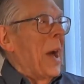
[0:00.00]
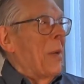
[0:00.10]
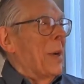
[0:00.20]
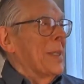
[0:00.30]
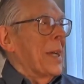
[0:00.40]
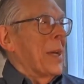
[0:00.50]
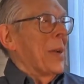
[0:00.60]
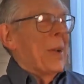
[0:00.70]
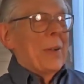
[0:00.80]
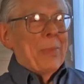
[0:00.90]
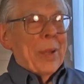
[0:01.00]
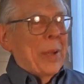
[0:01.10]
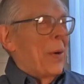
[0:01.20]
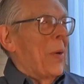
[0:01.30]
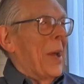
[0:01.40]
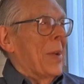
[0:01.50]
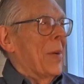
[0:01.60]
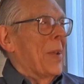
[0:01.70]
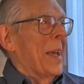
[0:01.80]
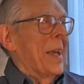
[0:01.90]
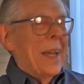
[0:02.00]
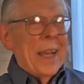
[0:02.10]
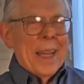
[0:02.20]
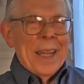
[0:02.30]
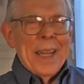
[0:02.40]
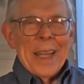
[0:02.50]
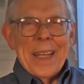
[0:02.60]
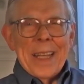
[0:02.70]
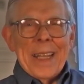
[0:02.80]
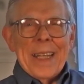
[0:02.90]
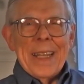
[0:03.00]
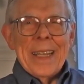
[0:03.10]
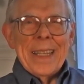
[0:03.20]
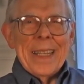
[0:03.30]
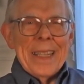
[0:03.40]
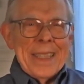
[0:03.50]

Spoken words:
I wish I could have, but no, I don't.